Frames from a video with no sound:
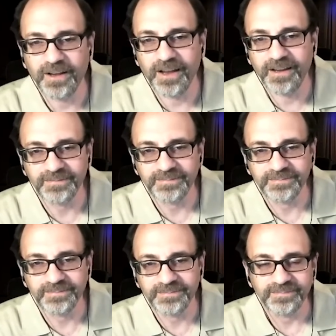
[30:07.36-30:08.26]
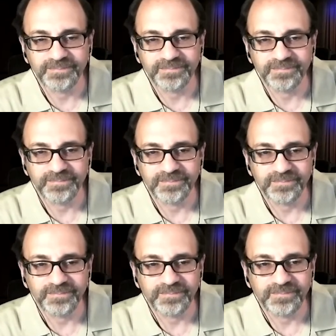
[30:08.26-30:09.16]
Okay. The first one they have is
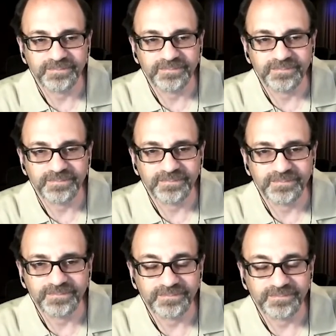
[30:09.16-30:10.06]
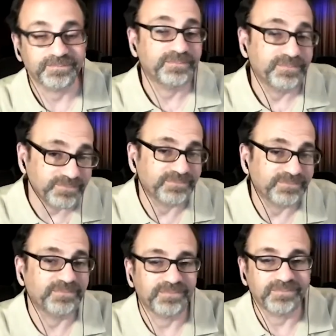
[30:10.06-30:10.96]
comedy that they put
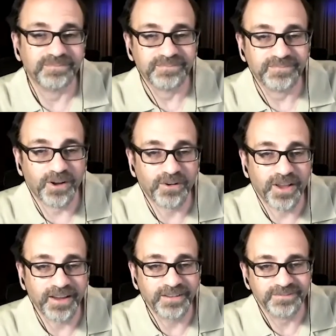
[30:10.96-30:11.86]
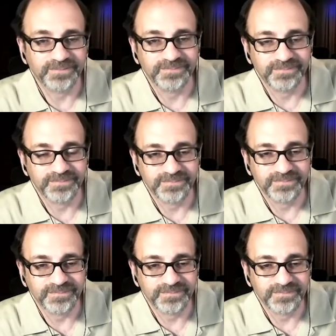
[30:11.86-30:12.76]
in there. Okay. Um, which,